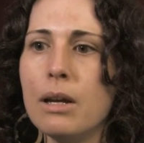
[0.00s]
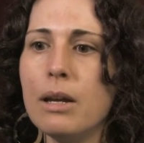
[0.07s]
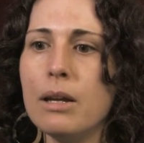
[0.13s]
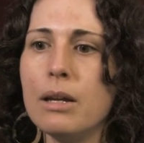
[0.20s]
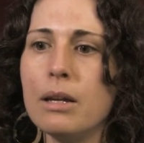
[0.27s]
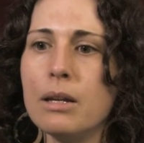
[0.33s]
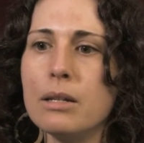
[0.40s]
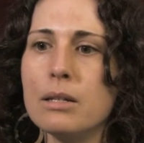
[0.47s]

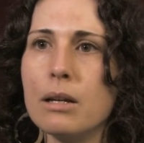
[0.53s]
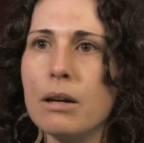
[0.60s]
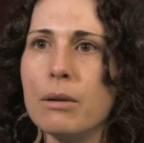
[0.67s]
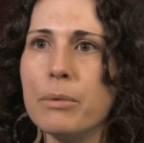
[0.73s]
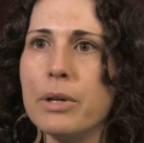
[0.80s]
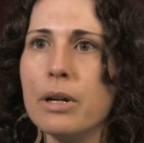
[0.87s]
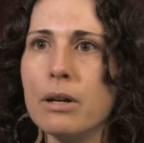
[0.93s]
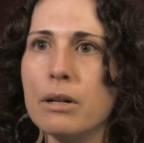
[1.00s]
and
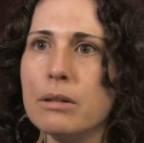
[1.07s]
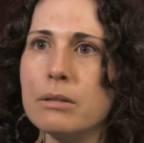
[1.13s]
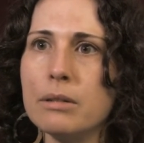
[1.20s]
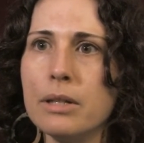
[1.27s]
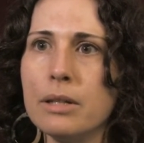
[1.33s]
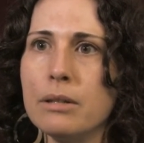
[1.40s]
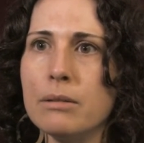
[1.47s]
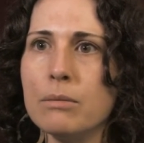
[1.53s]
we are
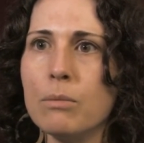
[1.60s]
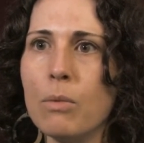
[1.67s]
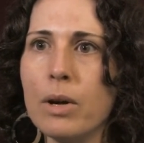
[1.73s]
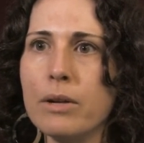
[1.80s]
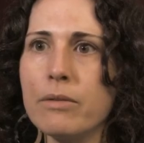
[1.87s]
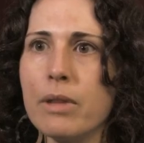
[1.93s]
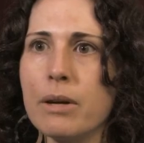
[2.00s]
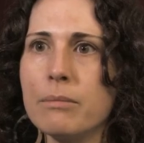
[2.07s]
in
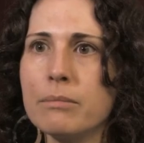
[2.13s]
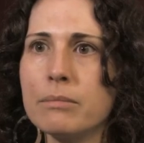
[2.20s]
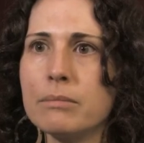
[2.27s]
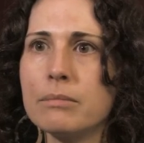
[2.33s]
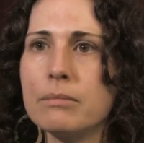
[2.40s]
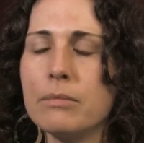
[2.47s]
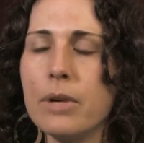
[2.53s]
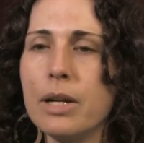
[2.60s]
one of them
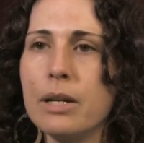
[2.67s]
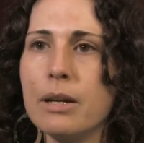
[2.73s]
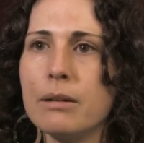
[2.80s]
right